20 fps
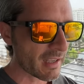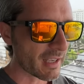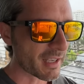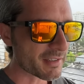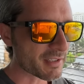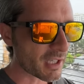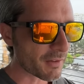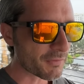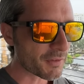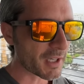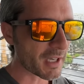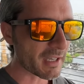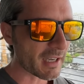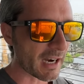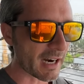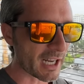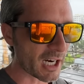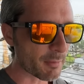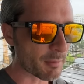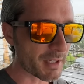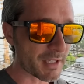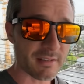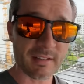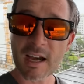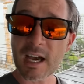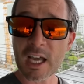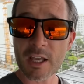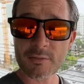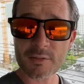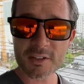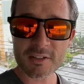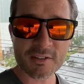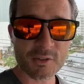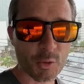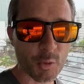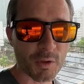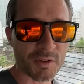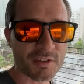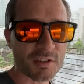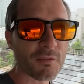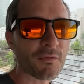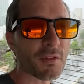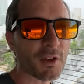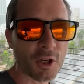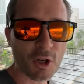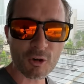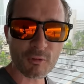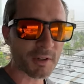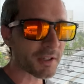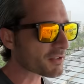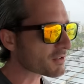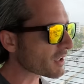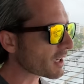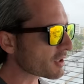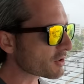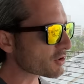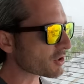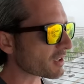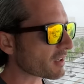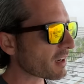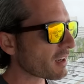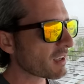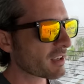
is if the economy dives into a severe recession.